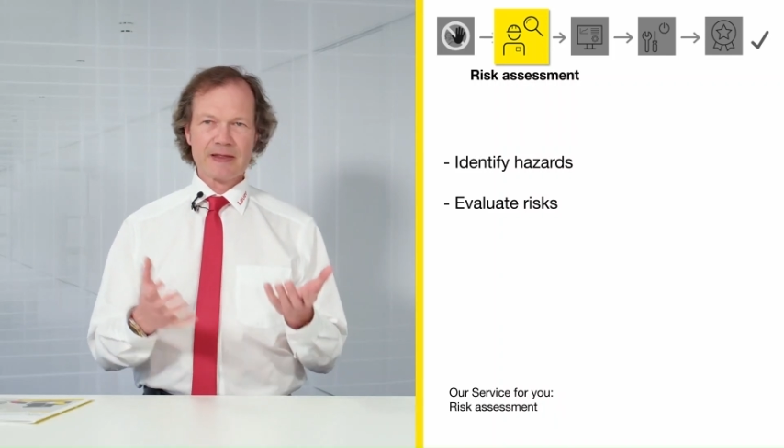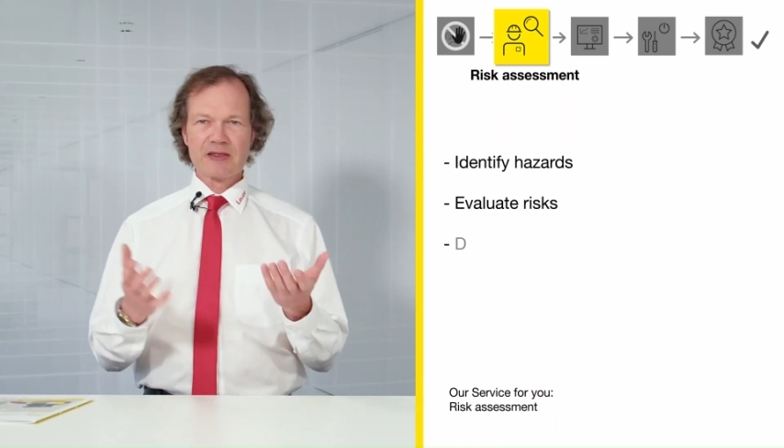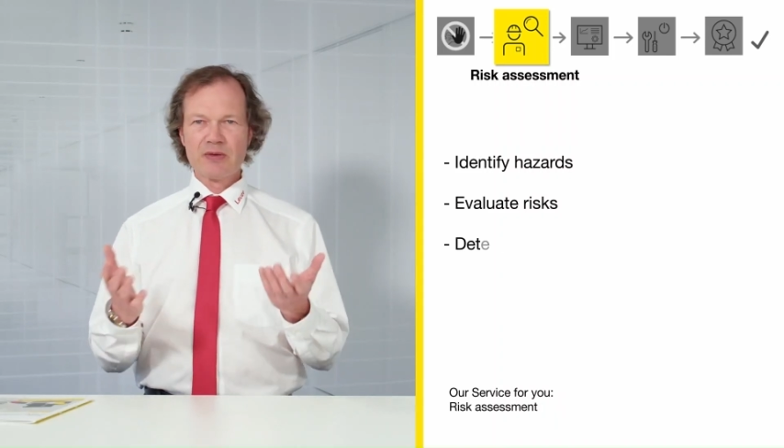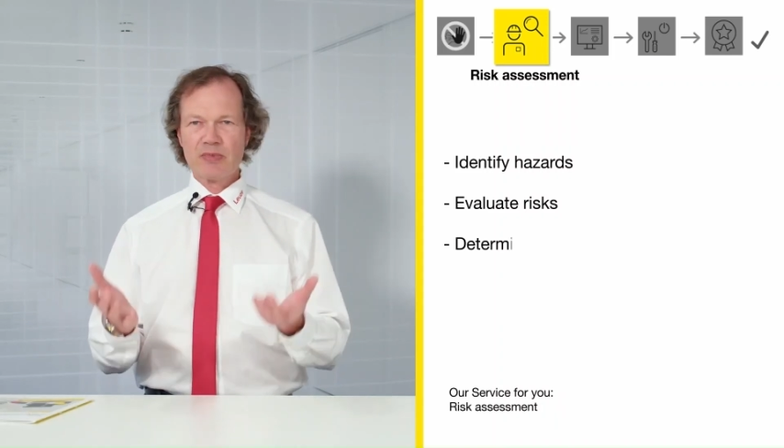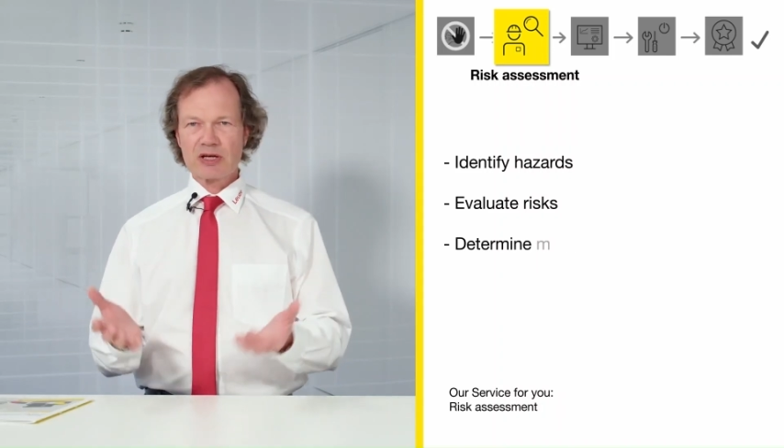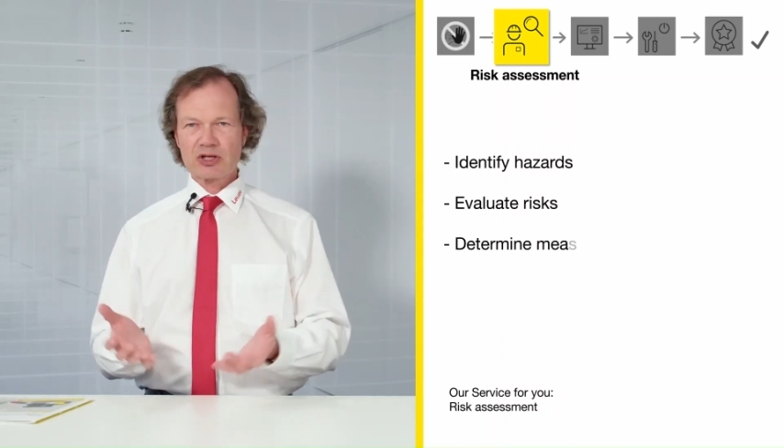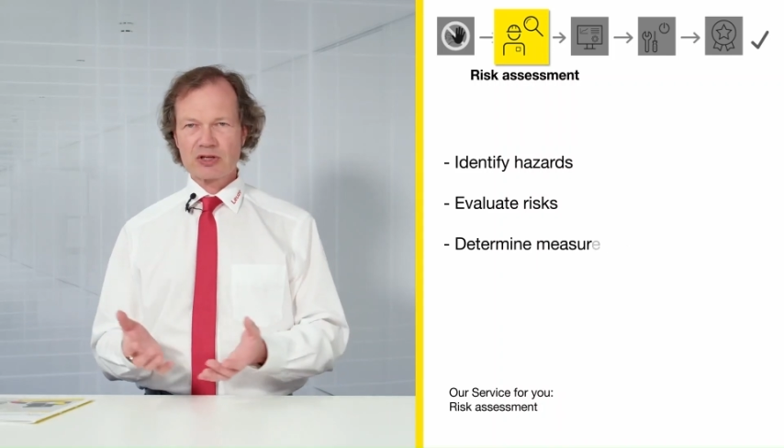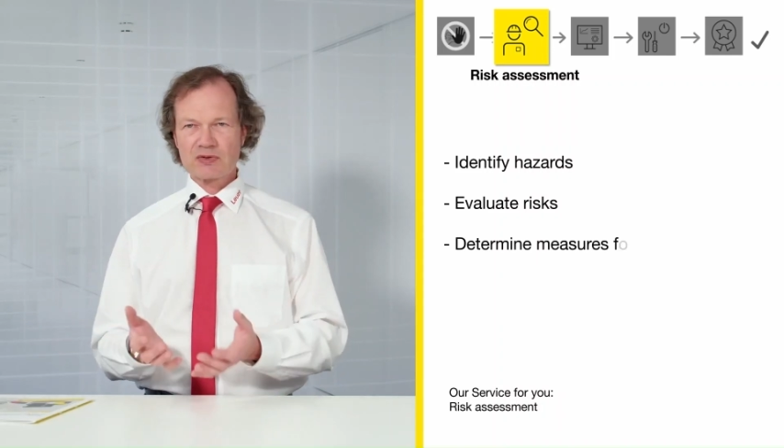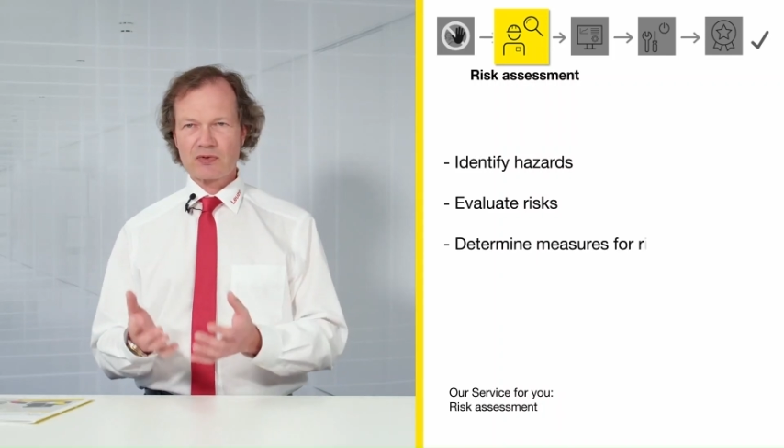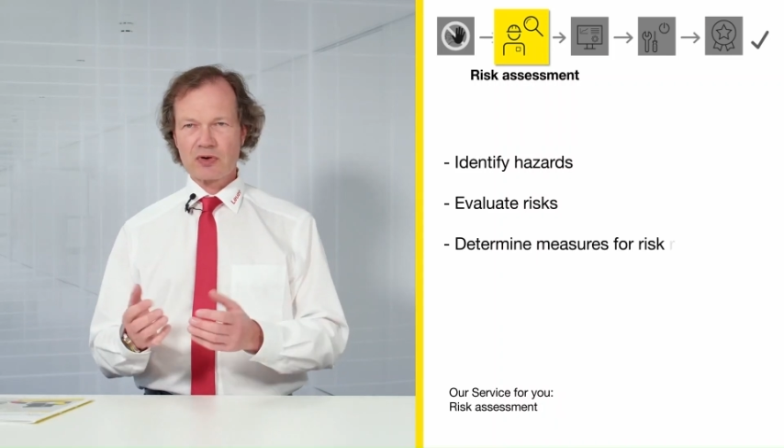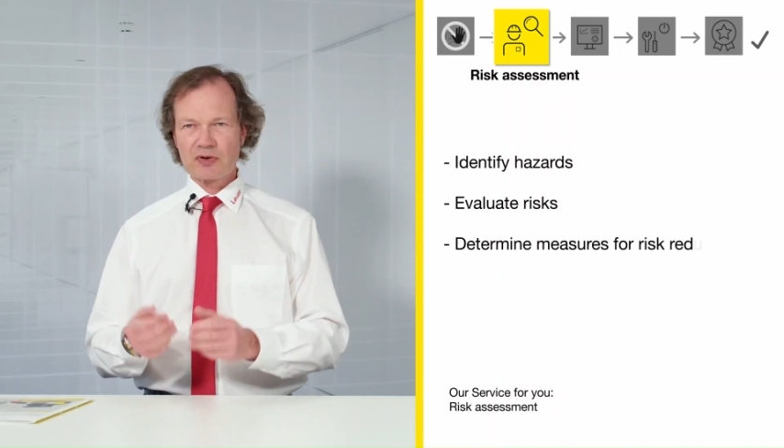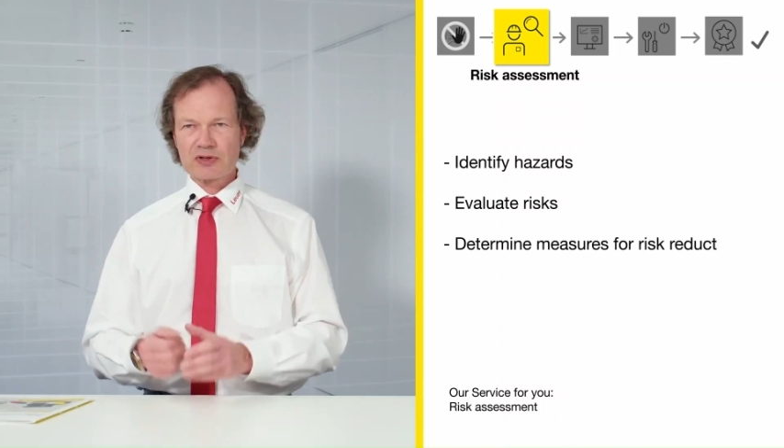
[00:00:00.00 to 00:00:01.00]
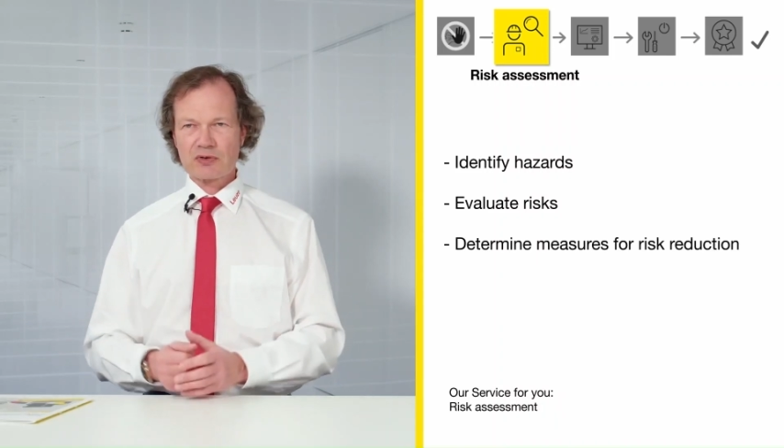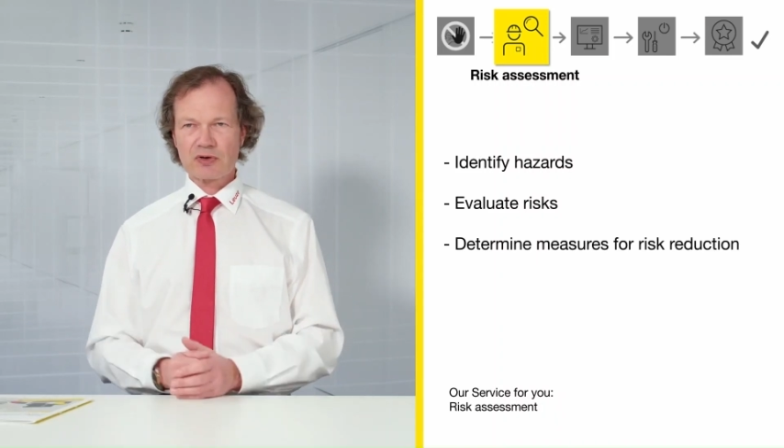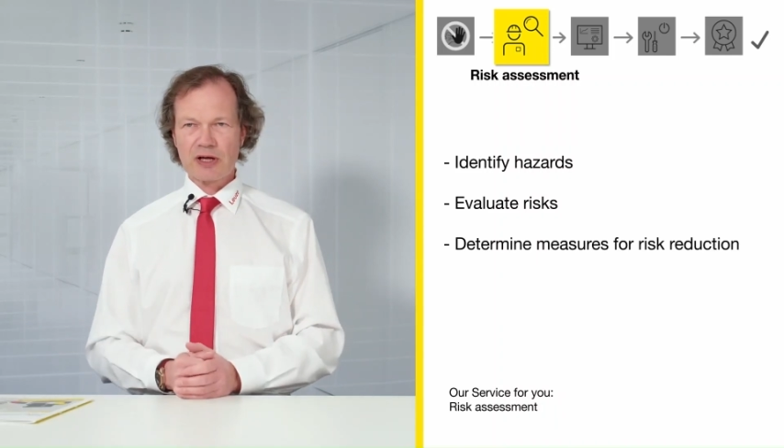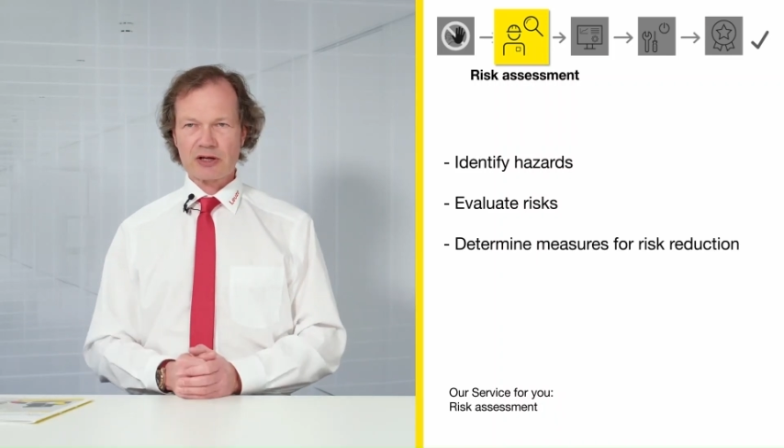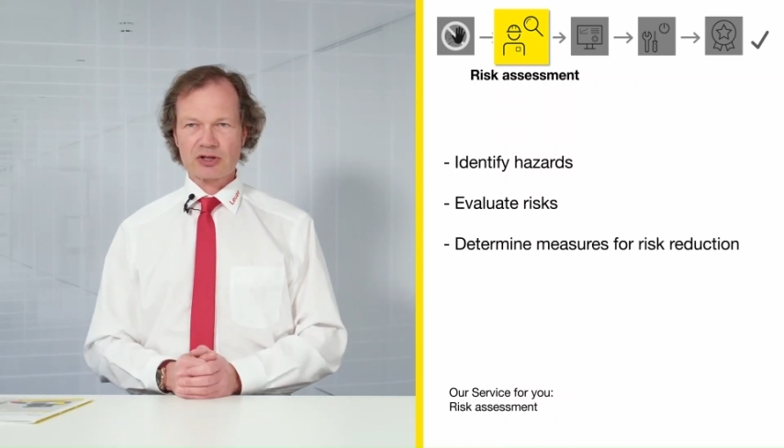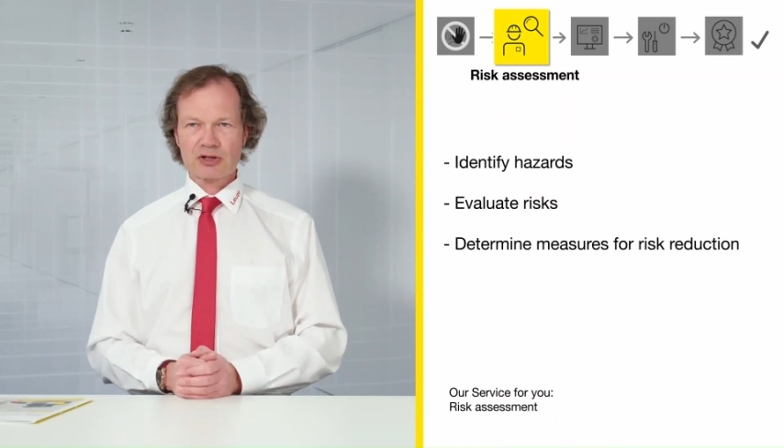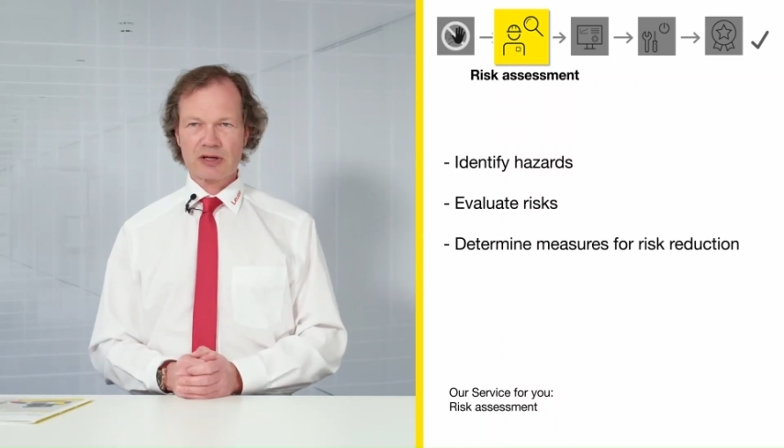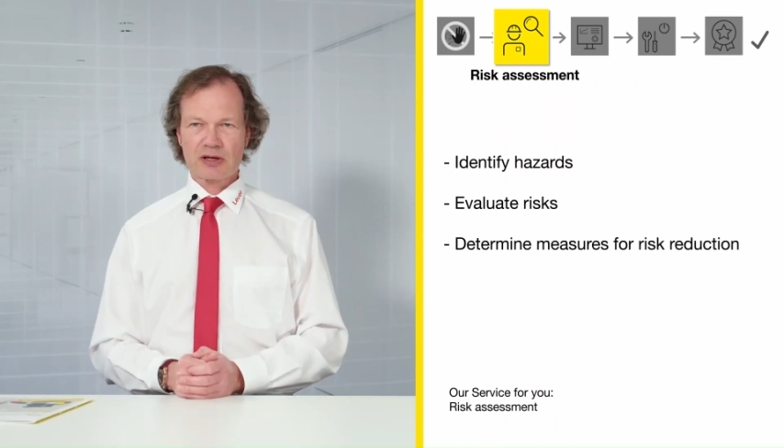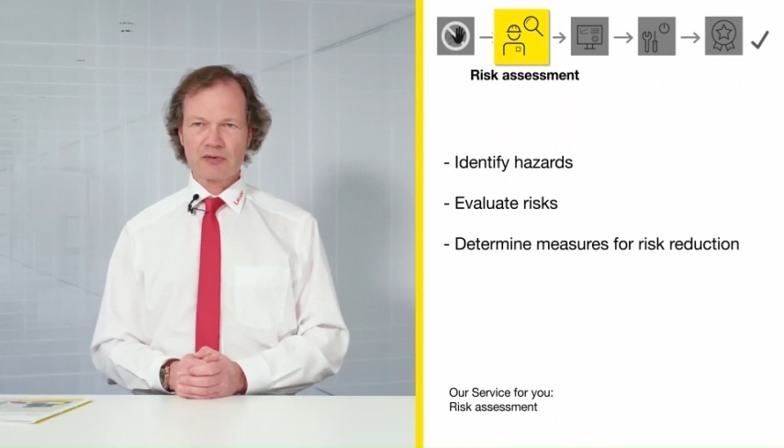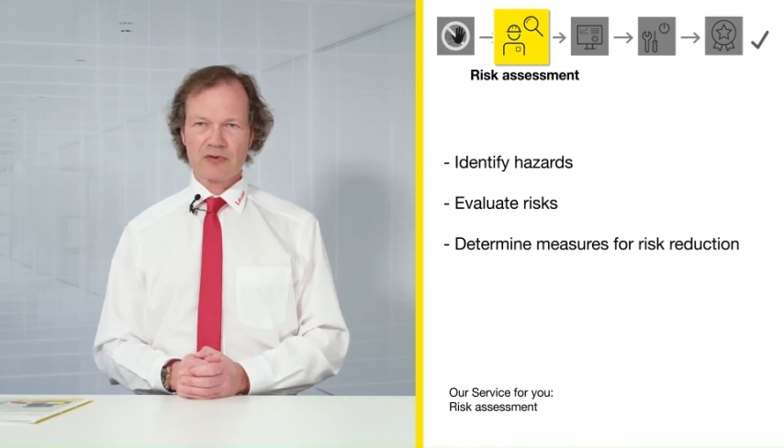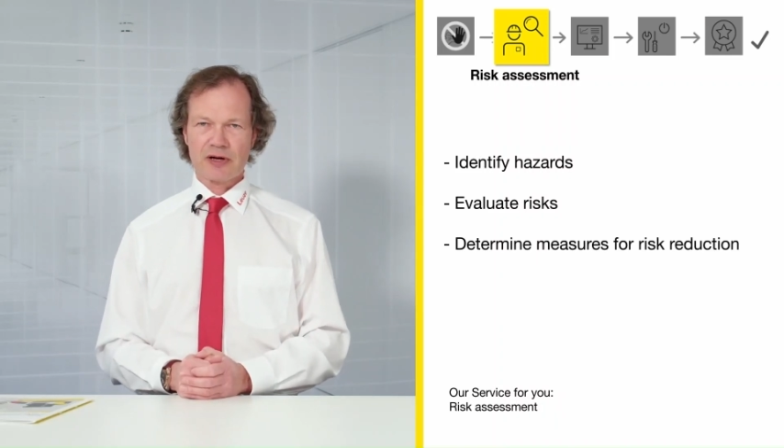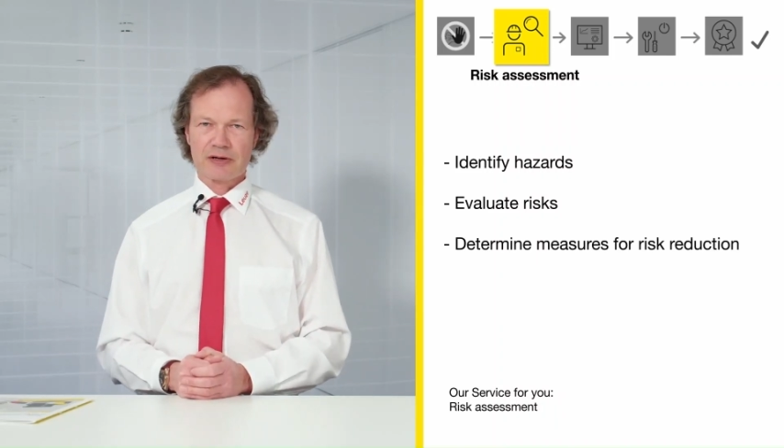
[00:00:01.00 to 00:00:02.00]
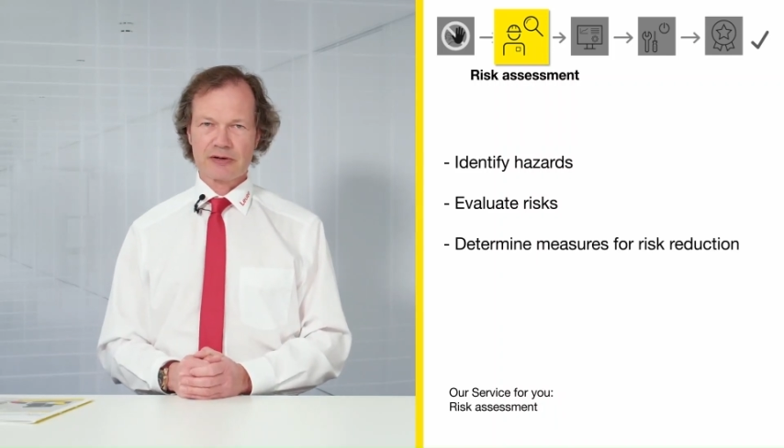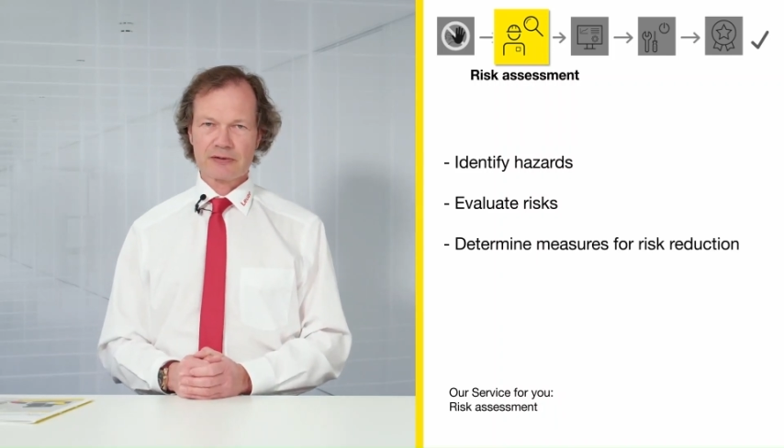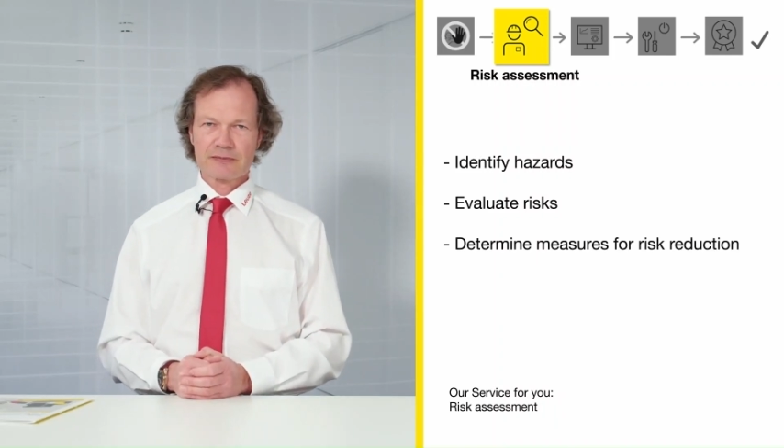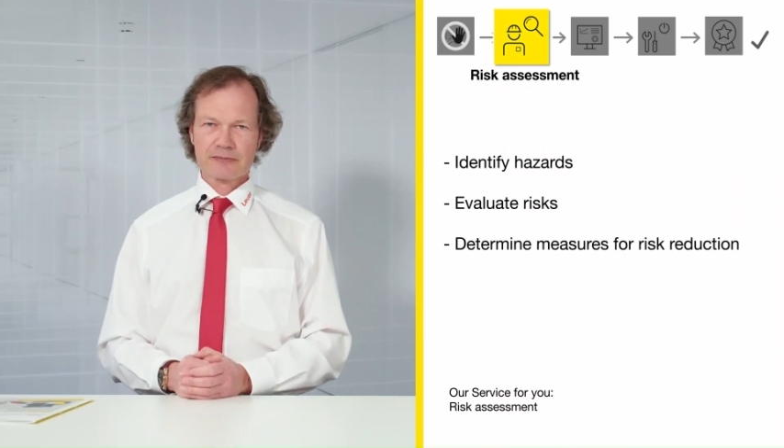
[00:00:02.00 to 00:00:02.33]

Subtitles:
the measures for risk reduction are defined.